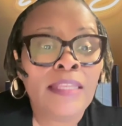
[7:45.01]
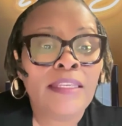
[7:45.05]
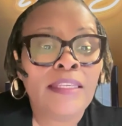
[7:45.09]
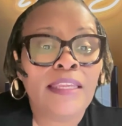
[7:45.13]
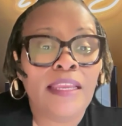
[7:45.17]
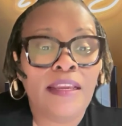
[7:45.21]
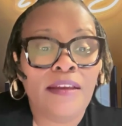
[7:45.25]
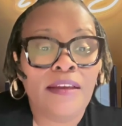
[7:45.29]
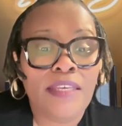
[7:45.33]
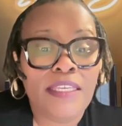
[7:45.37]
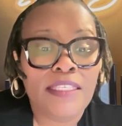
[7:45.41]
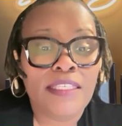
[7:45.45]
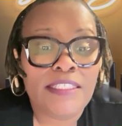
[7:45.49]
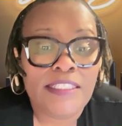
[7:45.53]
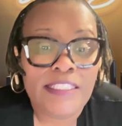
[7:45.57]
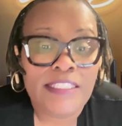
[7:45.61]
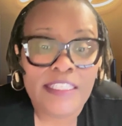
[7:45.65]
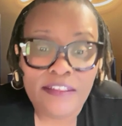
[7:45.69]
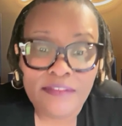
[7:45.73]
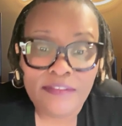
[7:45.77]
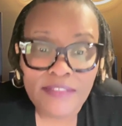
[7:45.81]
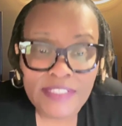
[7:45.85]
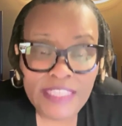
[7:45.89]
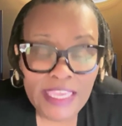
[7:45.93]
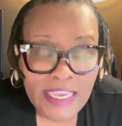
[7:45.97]
Now,
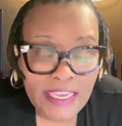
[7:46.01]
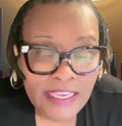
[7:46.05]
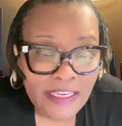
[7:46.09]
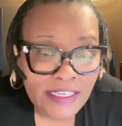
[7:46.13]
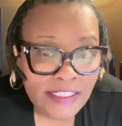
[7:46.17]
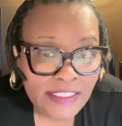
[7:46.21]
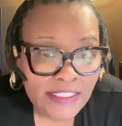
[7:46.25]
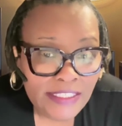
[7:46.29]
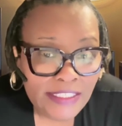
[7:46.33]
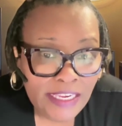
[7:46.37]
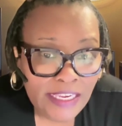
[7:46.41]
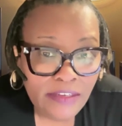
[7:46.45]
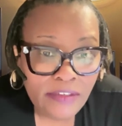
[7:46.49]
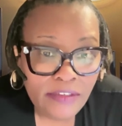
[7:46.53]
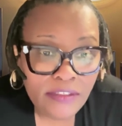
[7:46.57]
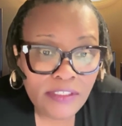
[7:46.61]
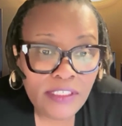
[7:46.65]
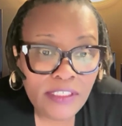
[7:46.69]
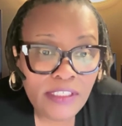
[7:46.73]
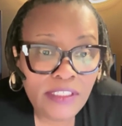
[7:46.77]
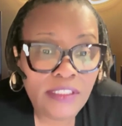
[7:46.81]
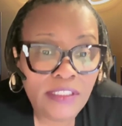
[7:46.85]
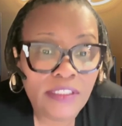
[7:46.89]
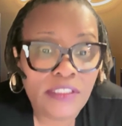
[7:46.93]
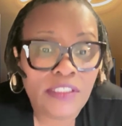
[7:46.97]
instead of taking a standard
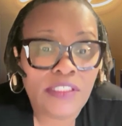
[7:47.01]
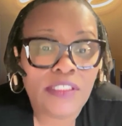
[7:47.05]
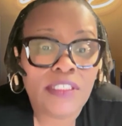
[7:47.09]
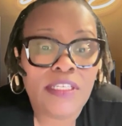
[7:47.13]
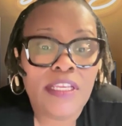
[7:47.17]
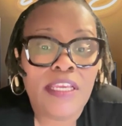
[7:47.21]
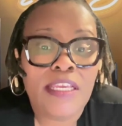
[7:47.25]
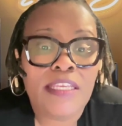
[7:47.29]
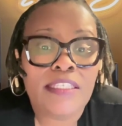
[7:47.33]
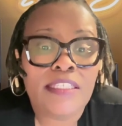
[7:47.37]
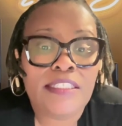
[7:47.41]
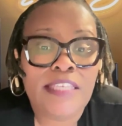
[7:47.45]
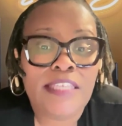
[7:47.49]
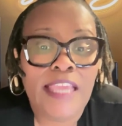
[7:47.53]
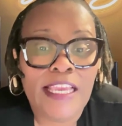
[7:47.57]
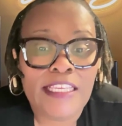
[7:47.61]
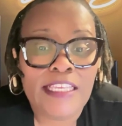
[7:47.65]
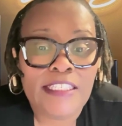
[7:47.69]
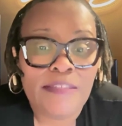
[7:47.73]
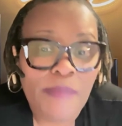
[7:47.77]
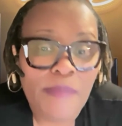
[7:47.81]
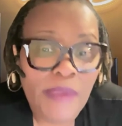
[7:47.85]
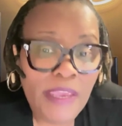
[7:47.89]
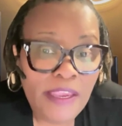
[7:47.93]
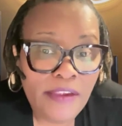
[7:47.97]
deduction,
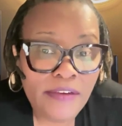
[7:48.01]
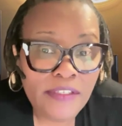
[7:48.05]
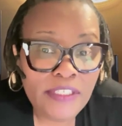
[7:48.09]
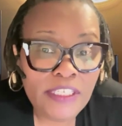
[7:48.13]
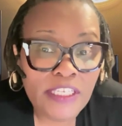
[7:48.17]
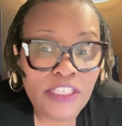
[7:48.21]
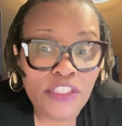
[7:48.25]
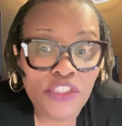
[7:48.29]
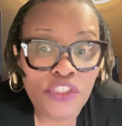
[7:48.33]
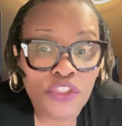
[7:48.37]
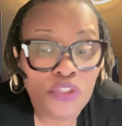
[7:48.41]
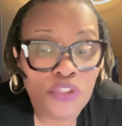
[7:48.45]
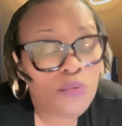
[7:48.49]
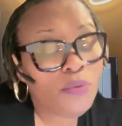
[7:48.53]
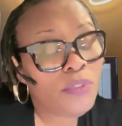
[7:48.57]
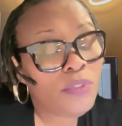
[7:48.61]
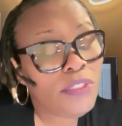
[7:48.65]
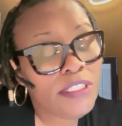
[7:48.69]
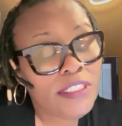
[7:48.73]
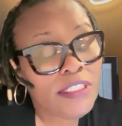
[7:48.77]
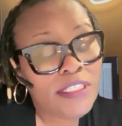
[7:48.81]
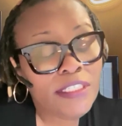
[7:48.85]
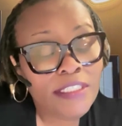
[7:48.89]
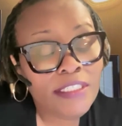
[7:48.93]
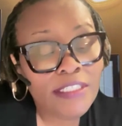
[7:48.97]
taxpayers can choose
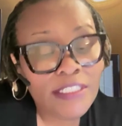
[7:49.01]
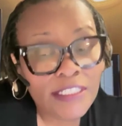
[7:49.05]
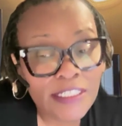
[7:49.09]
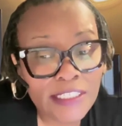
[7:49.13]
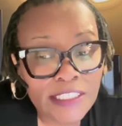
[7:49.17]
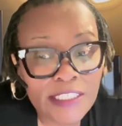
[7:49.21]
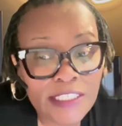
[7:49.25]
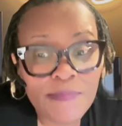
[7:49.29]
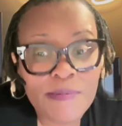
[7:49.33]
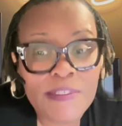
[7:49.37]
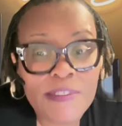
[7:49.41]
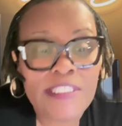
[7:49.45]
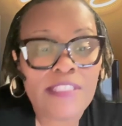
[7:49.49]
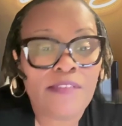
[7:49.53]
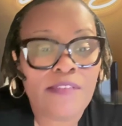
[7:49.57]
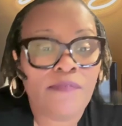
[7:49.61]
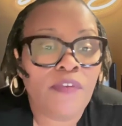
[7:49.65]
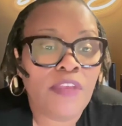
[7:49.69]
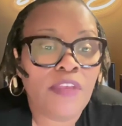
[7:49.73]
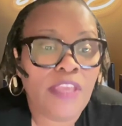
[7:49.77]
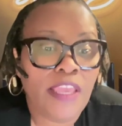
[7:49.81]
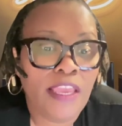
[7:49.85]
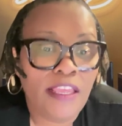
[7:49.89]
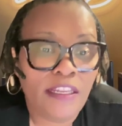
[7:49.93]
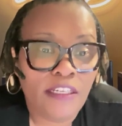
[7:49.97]
to deduct
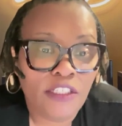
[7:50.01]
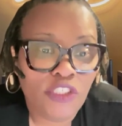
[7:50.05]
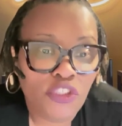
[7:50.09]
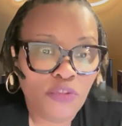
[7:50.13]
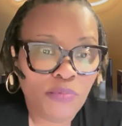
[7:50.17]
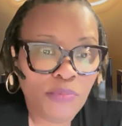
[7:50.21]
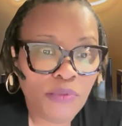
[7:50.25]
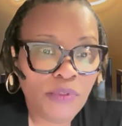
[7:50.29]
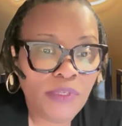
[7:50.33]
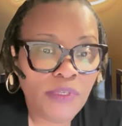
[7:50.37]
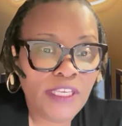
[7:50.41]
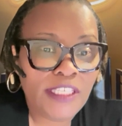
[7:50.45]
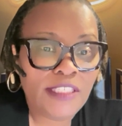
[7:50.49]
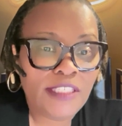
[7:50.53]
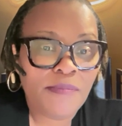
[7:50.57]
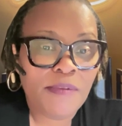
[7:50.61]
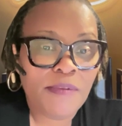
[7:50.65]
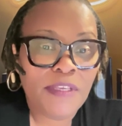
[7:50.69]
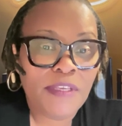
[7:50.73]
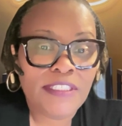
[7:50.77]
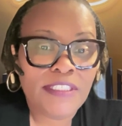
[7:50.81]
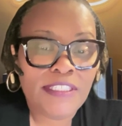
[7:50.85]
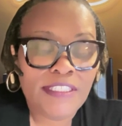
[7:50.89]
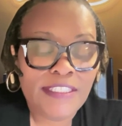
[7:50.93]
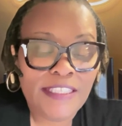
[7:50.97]
specific eligible
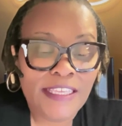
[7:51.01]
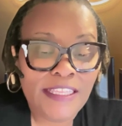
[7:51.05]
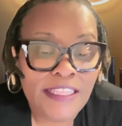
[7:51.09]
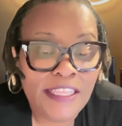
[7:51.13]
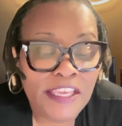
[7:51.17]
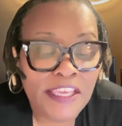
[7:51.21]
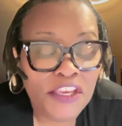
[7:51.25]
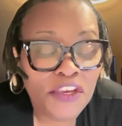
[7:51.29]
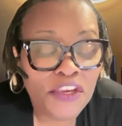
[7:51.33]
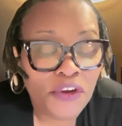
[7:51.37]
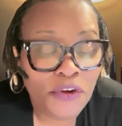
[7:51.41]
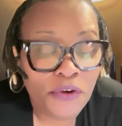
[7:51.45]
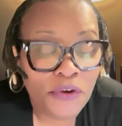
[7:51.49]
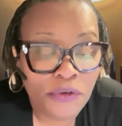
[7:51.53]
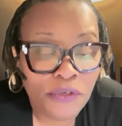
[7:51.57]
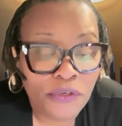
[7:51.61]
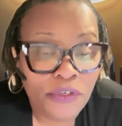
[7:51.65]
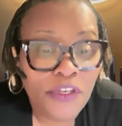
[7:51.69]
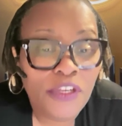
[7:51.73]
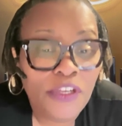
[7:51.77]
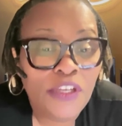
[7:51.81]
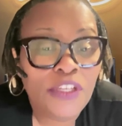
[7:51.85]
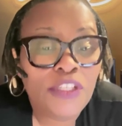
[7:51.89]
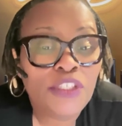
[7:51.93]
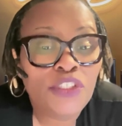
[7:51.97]
expenses that they incur
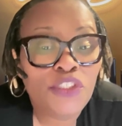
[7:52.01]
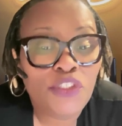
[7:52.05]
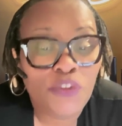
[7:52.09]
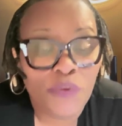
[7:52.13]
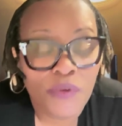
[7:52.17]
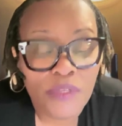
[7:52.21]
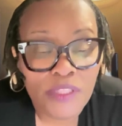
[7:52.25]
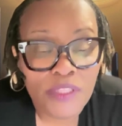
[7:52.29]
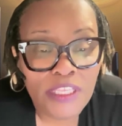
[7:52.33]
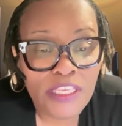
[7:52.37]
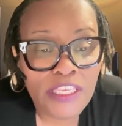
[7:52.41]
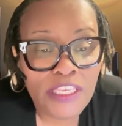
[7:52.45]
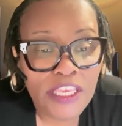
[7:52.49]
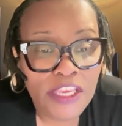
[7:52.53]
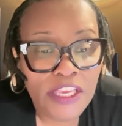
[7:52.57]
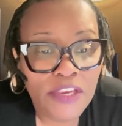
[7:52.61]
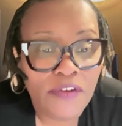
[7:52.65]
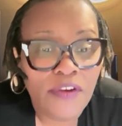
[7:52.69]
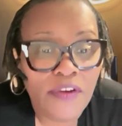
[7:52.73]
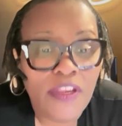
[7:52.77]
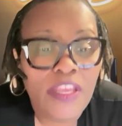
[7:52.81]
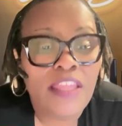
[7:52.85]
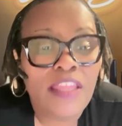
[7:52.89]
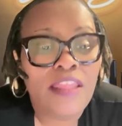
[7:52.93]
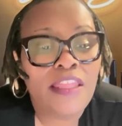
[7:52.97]
during the
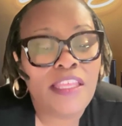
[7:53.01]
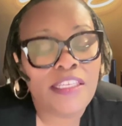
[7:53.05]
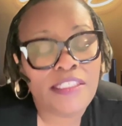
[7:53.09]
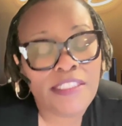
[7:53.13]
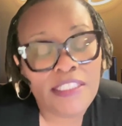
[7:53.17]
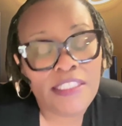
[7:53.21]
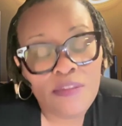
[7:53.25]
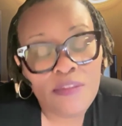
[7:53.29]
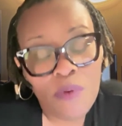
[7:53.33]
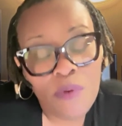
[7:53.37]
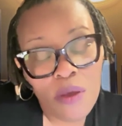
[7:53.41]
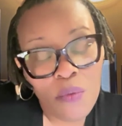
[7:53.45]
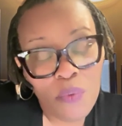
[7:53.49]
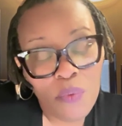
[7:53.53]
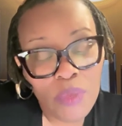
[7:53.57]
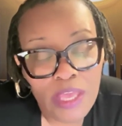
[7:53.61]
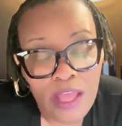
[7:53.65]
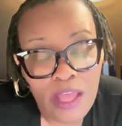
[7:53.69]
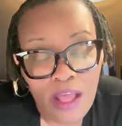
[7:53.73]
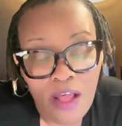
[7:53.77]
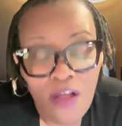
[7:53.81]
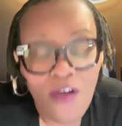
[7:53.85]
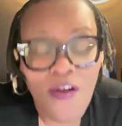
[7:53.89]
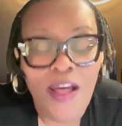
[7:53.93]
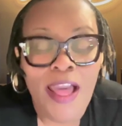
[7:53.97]
year. This is what we
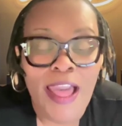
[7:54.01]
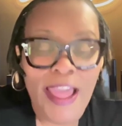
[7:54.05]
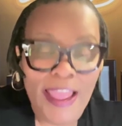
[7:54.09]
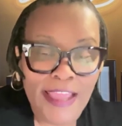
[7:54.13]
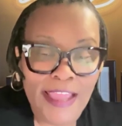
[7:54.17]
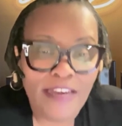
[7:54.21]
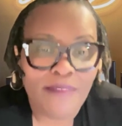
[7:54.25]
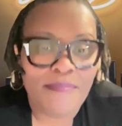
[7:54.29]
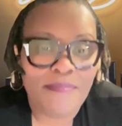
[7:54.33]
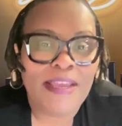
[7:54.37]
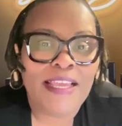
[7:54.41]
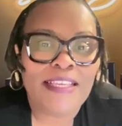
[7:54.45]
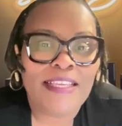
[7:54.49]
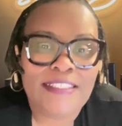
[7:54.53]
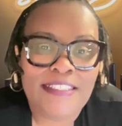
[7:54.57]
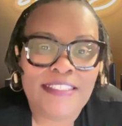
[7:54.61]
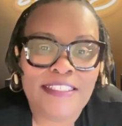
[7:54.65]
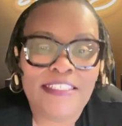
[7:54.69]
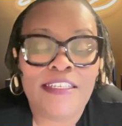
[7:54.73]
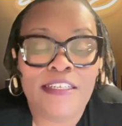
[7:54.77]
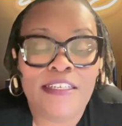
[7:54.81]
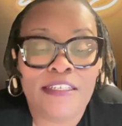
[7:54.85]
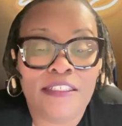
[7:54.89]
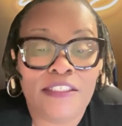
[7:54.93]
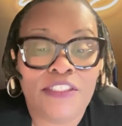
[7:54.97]
call itemized
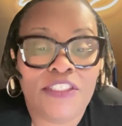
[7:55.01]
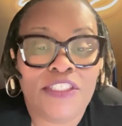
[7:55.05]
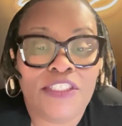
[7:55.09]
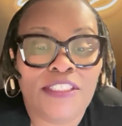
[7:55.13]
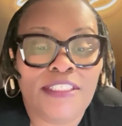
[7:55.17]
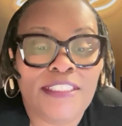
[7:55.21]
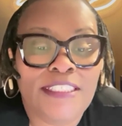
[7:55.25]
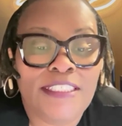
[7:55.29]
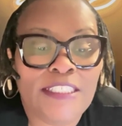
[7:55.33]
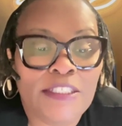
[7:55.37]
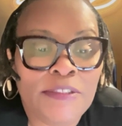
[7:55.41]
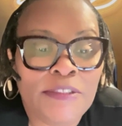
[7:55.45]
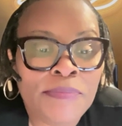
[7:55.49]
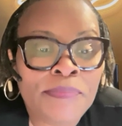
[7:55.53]
deductions.